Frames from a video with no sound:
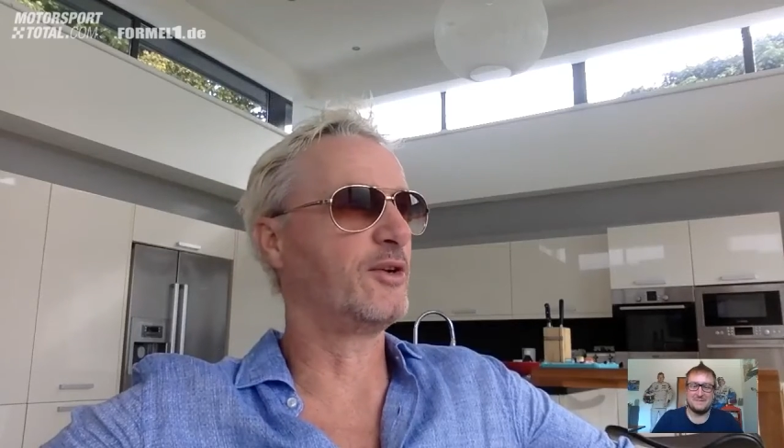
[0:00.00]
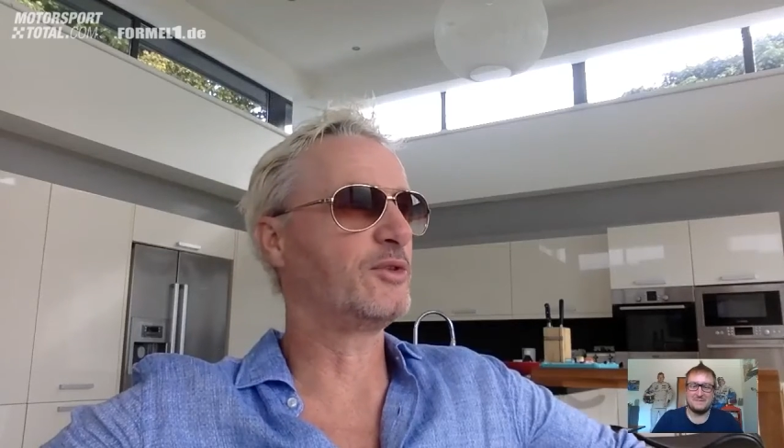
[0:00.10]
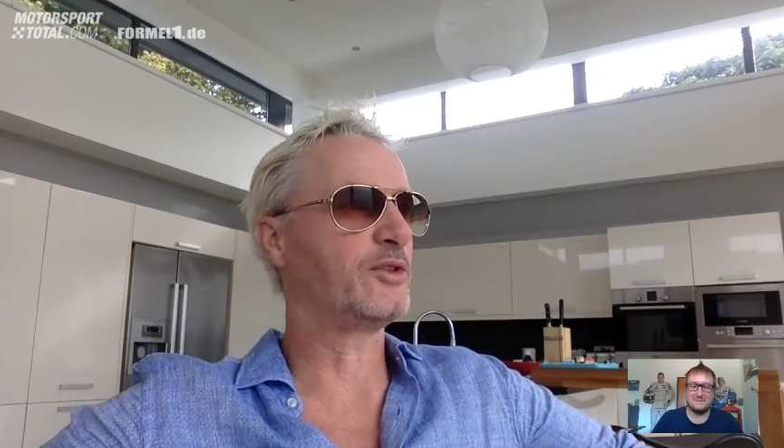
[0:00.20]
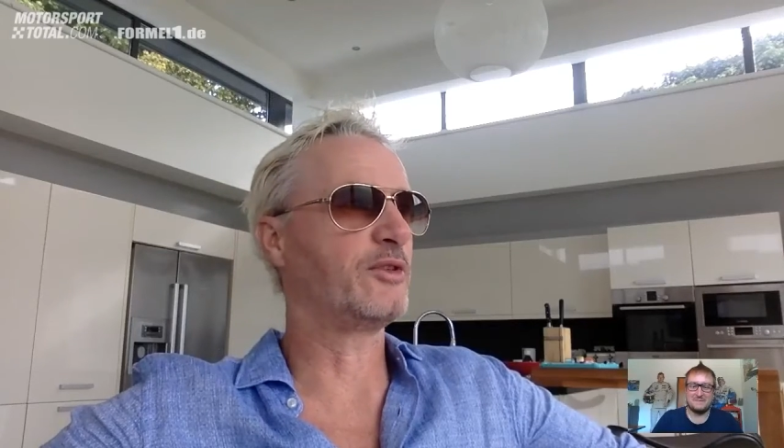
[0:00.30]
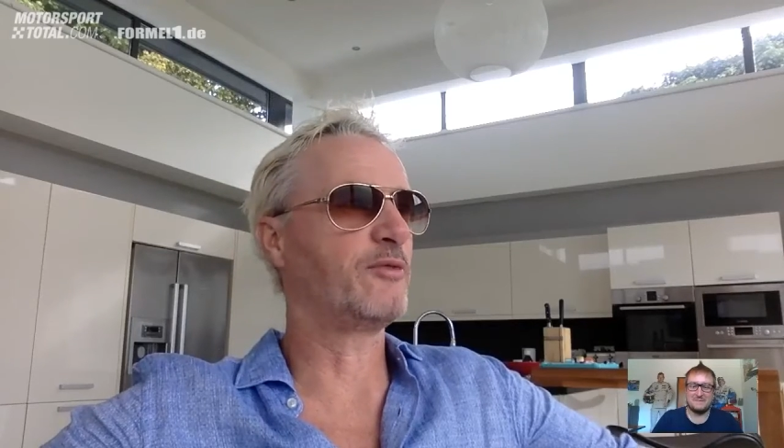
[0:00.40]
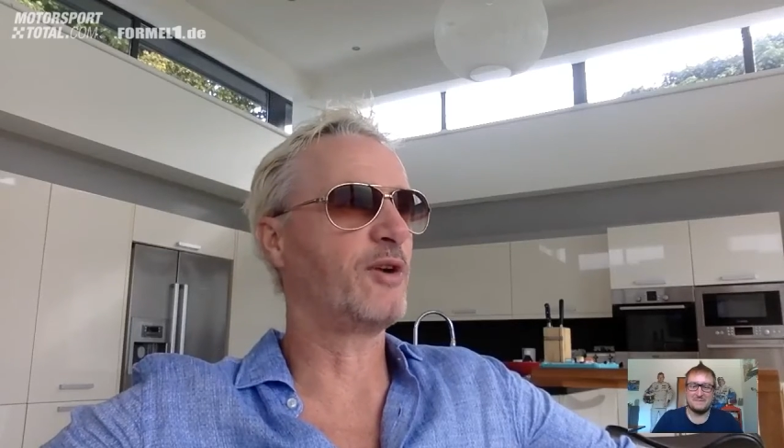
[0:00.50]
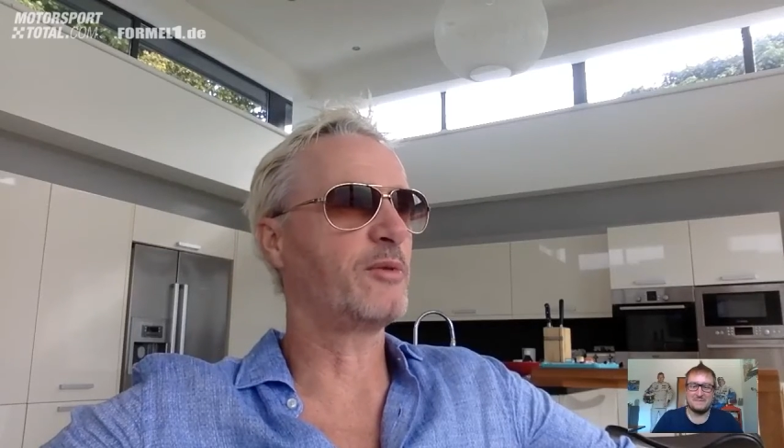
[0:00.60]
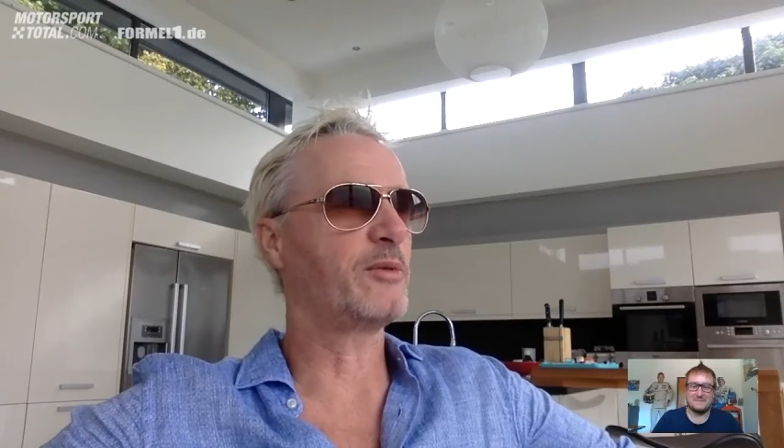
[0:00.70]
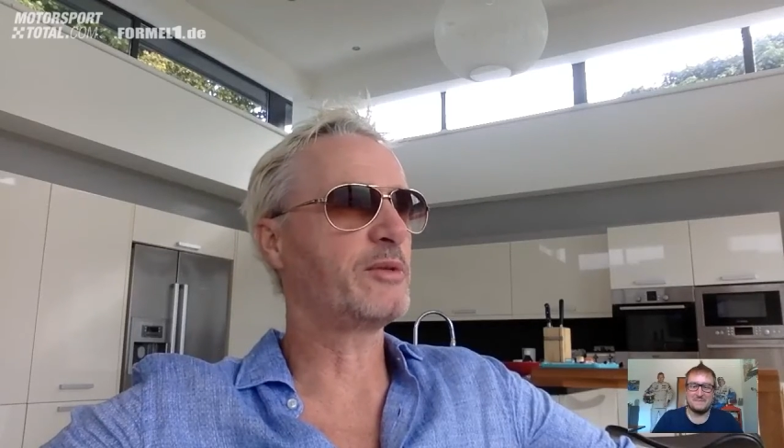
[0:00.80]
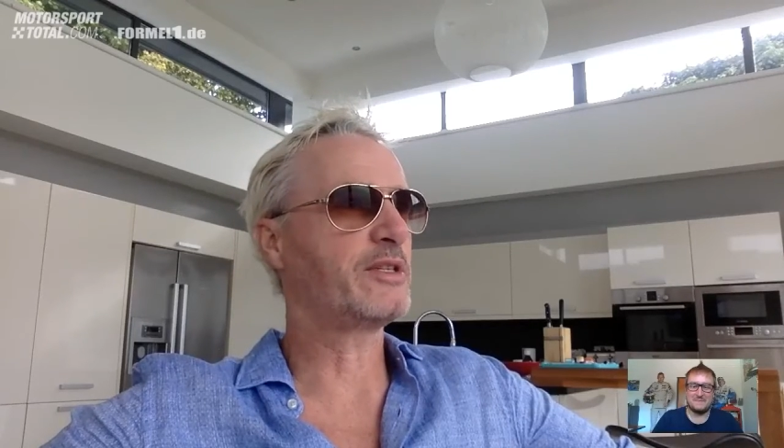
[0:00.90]
during the
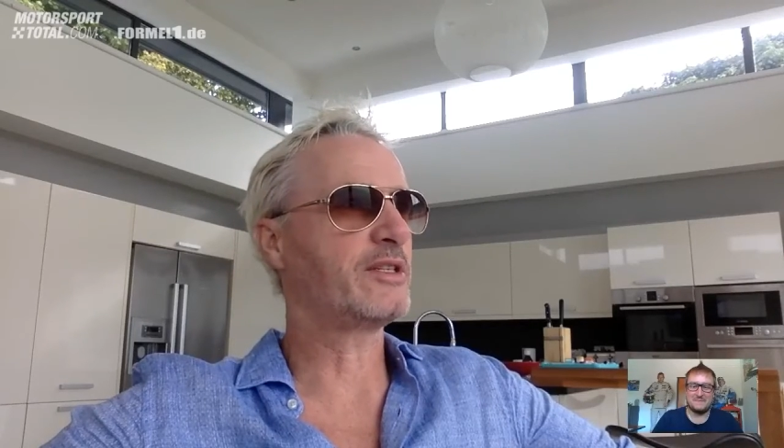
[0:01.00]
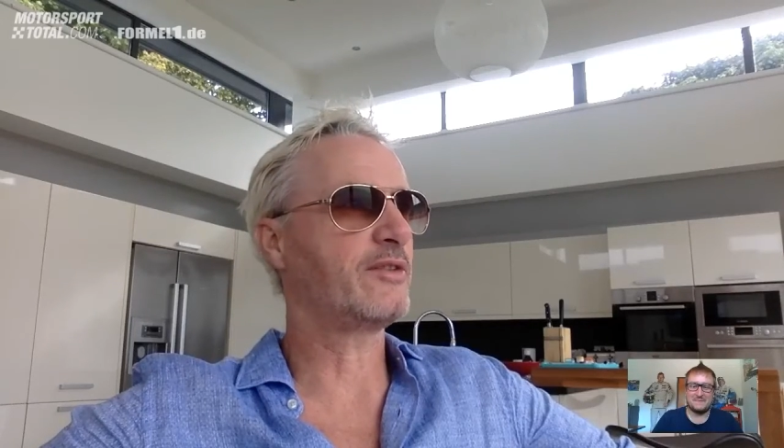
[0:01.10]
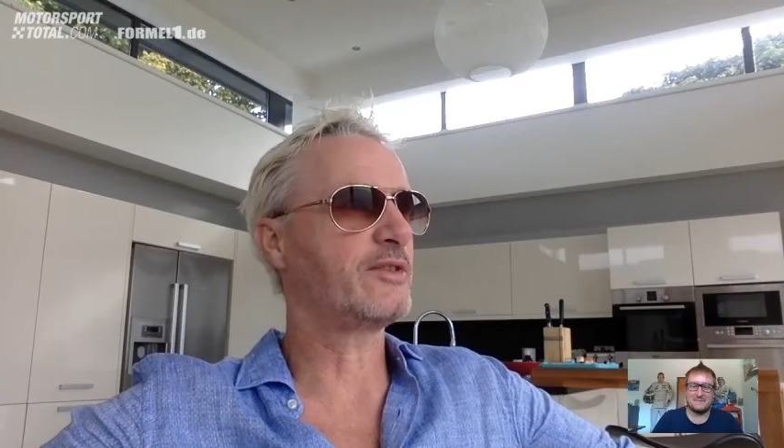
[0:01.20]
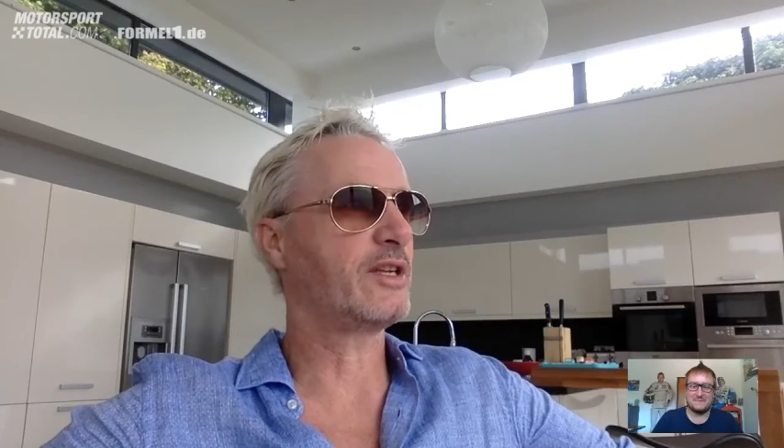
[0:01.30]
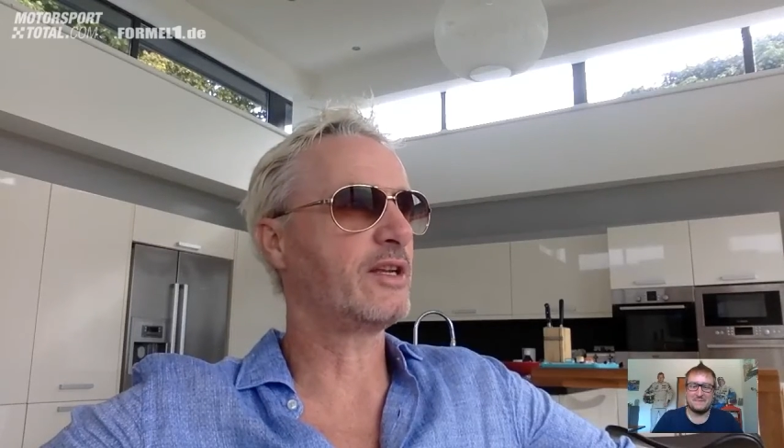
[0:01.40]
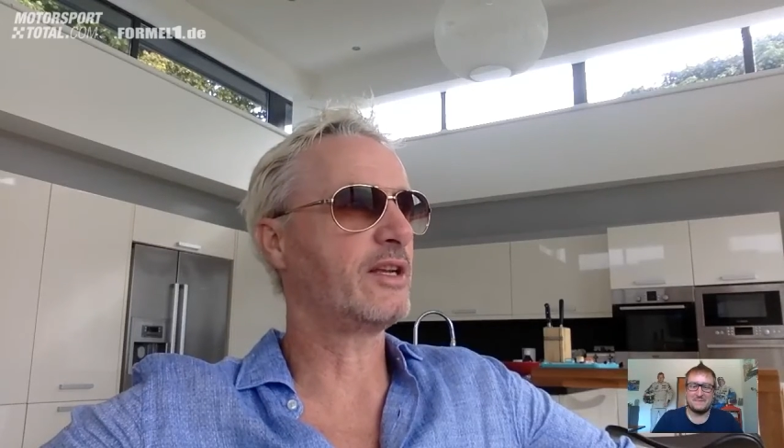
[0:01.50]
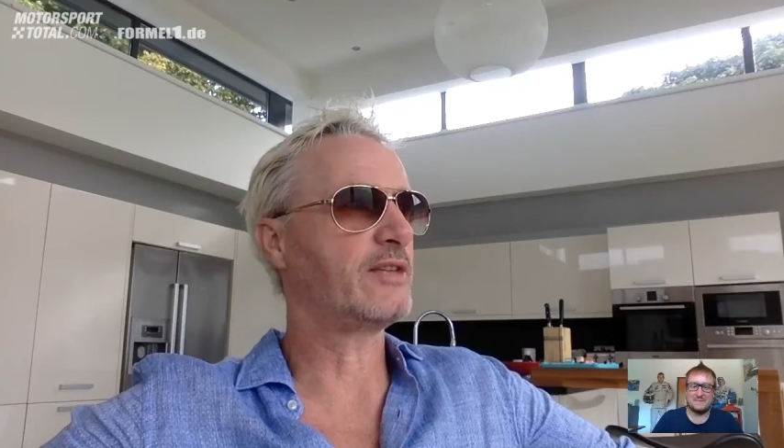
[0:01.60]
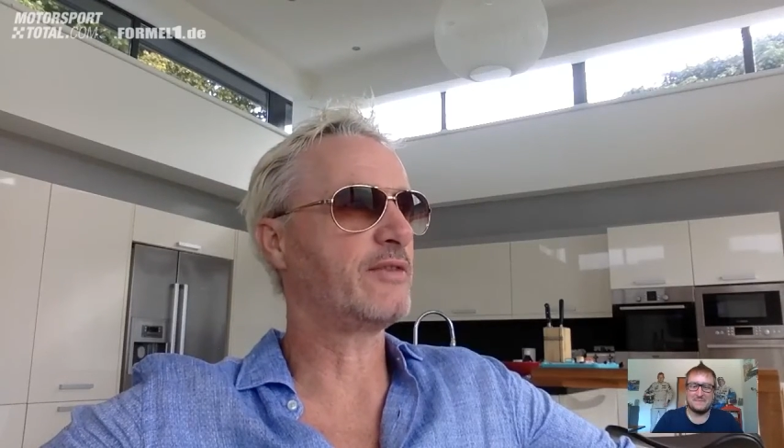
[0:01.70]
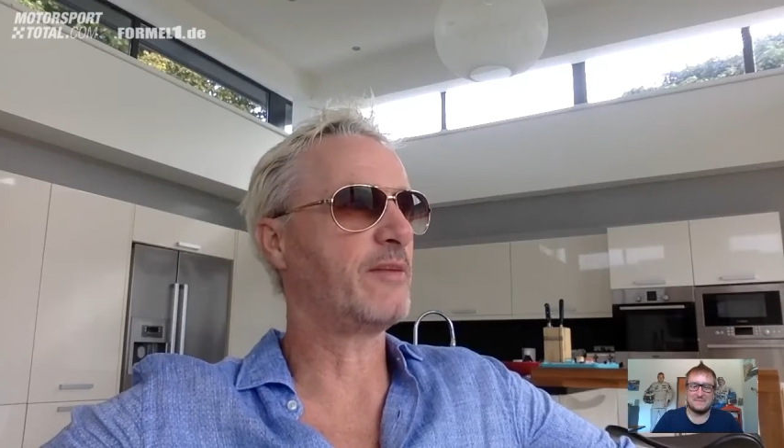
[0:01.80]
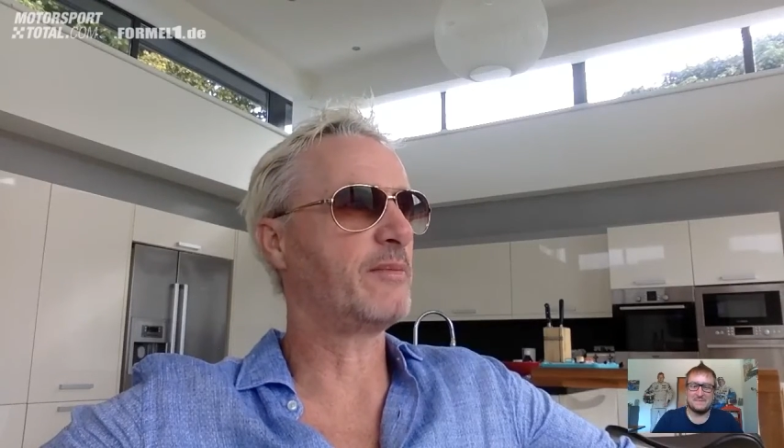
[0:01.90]
robbery, which is obviously
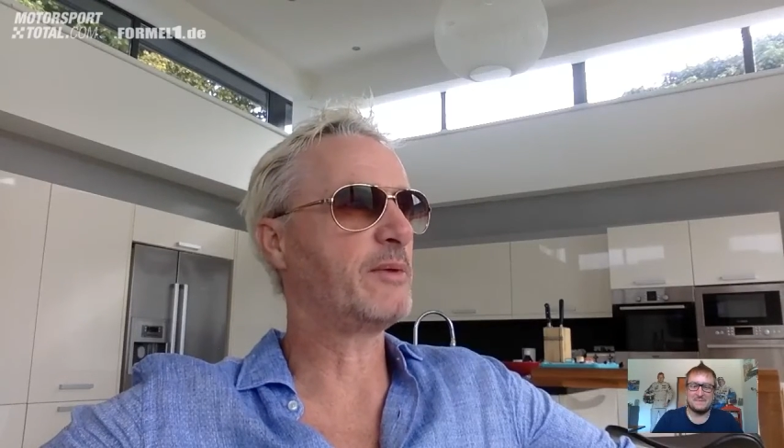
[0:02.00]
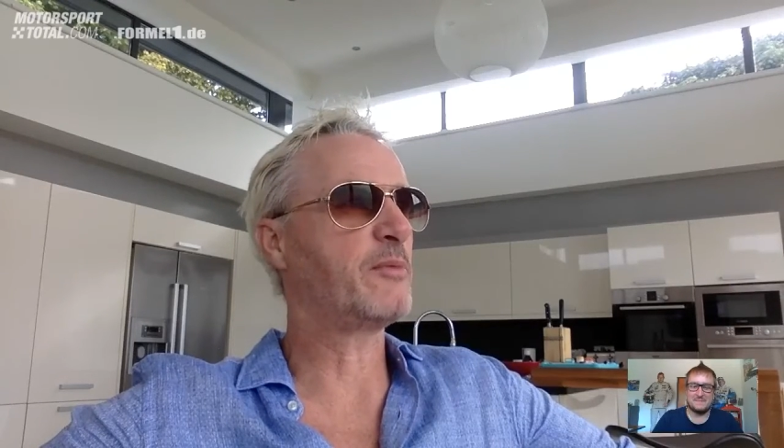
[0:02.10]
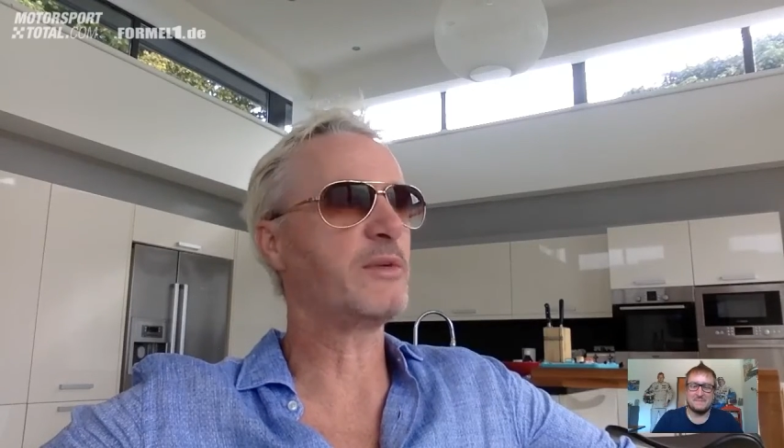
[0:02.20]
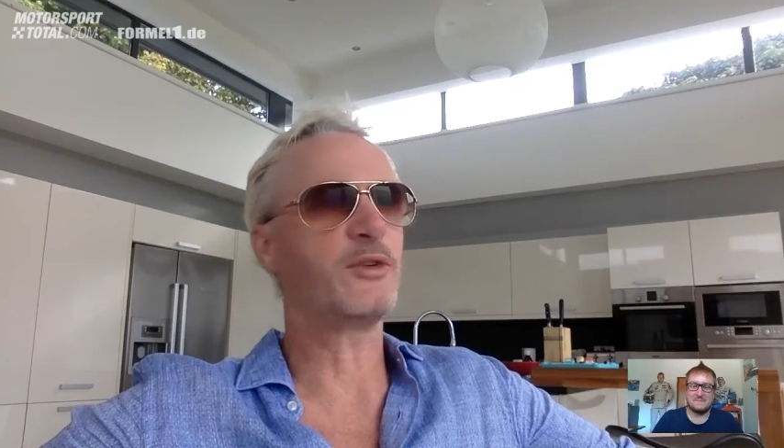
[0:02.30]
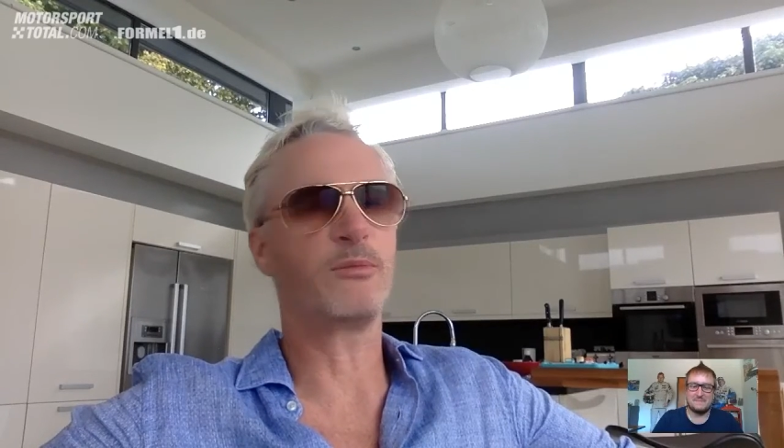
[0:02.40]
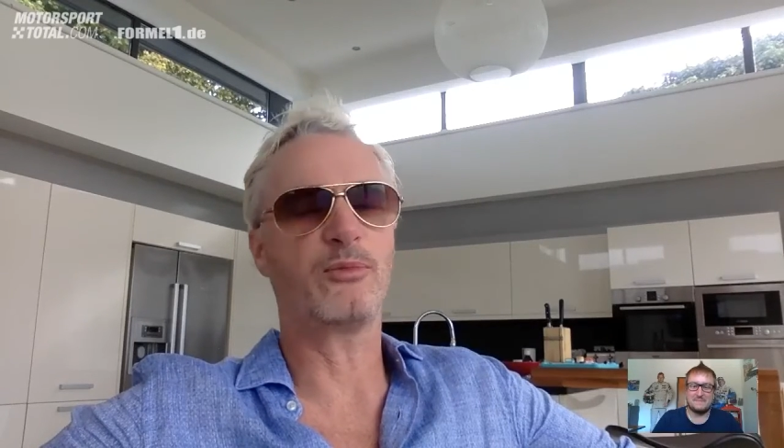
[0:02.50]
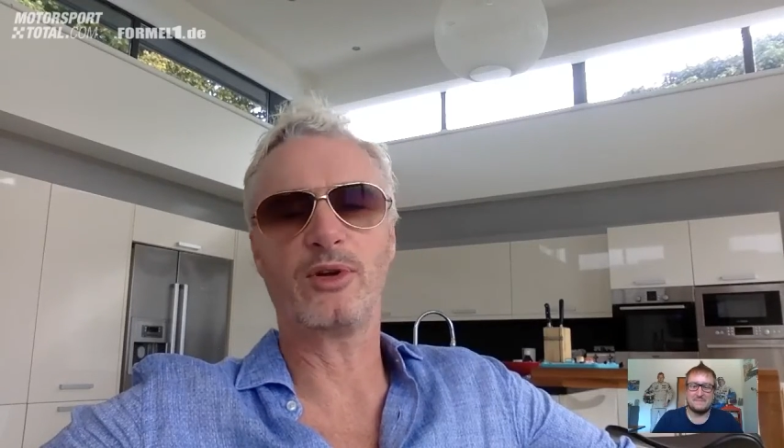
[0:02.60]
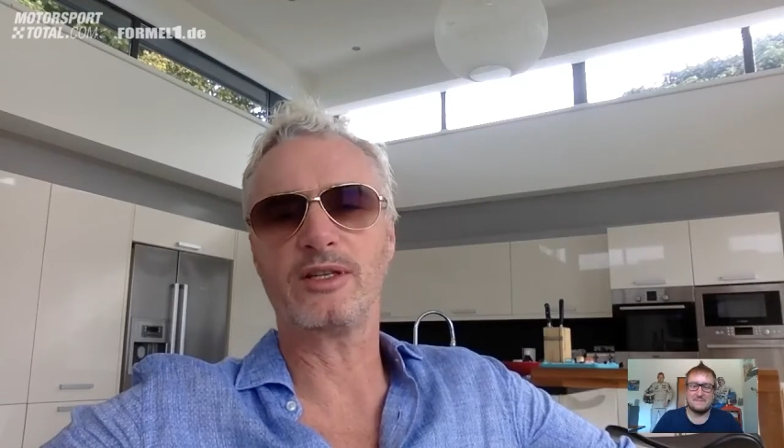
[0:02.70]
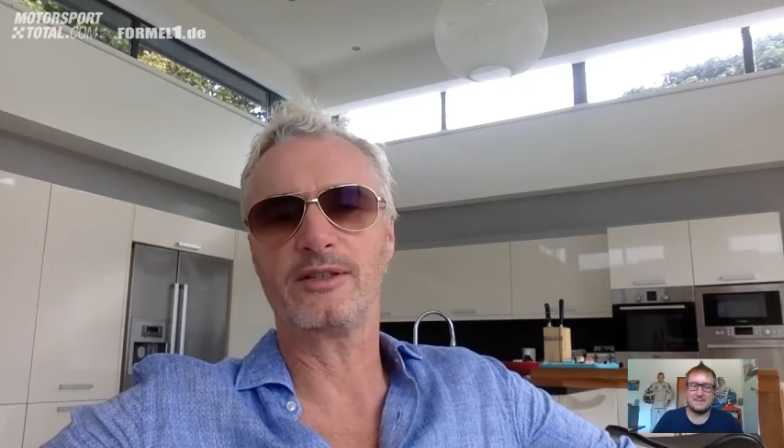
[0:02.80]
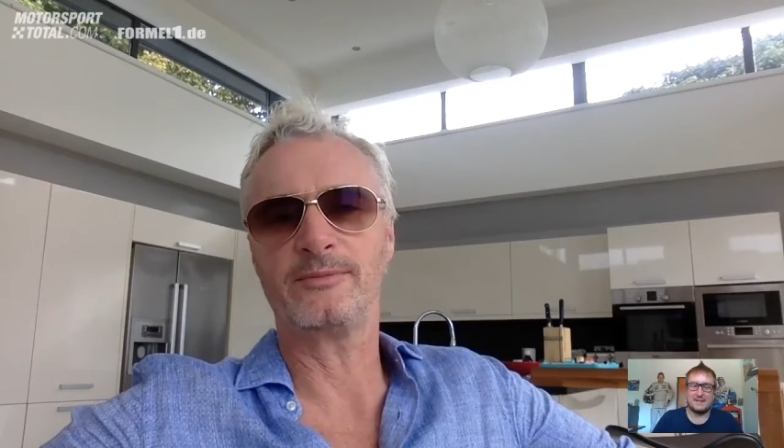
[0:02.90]
his family won't be too impressed.